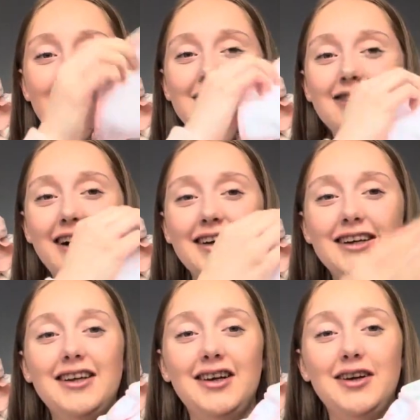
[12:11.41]
Really
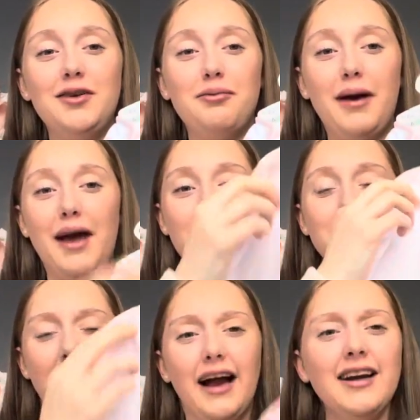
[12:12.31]
cute
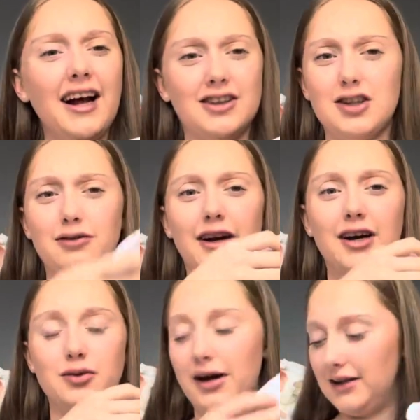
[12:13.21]
bibs. I didn't actually
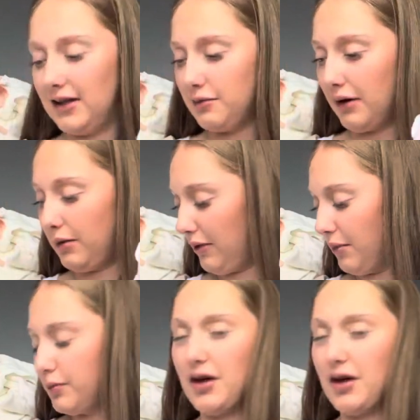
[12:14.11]
realize we had this many bibs.